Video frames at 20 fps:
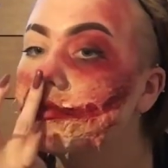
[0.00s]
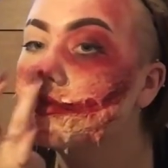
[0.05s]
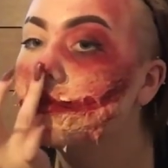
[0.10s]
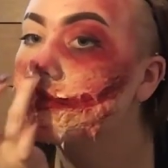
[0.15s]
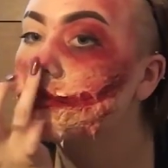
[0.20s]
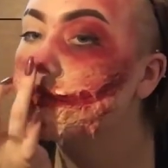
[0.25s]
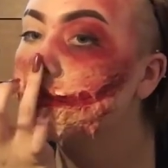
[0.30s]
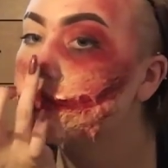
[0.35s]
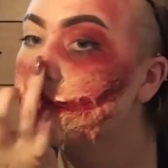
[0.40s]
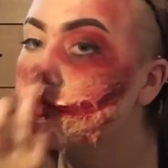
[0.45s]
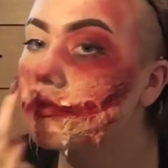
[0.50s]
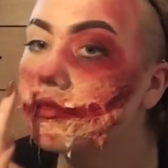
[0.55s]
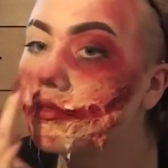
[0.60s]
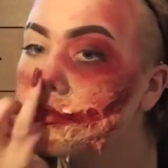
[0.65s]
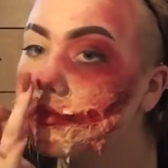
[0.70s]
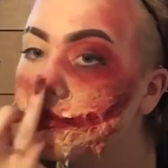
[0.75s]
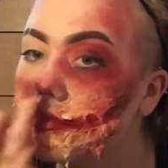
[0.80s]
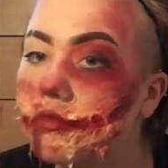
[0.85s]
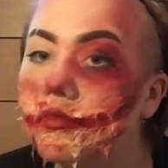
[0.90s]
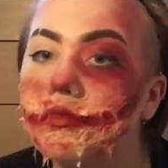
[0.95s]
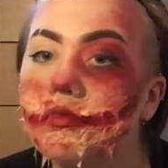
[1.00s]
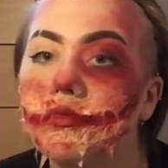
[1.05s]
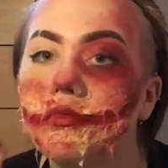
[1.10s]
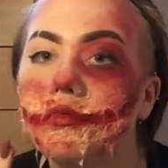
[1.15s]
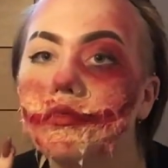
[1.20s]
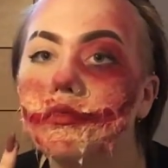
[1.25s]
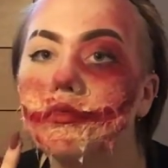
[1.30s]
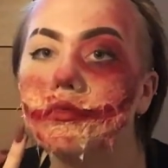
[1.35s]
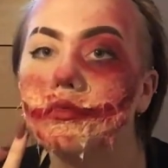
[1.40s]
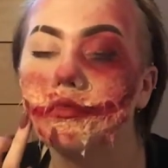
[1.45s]
contouring and
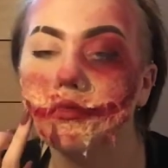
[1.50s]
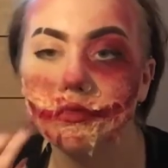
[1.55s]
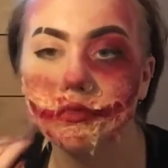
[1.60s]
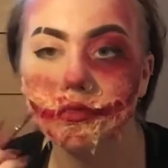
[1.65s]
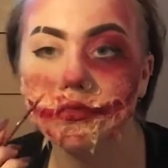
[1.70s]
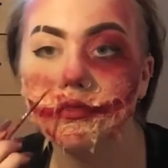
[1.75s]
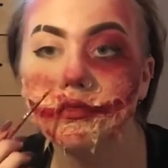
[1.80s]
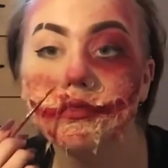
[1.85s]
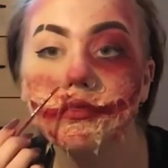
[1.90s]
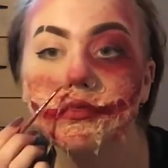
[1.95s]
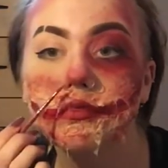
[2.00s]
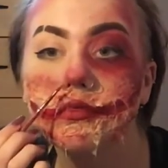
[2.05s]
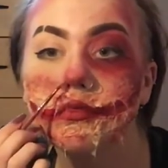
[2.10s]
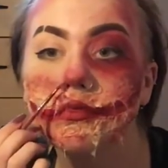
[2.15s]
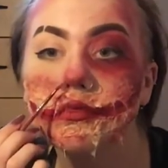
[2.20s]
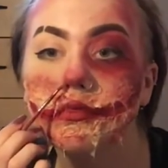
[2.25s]
making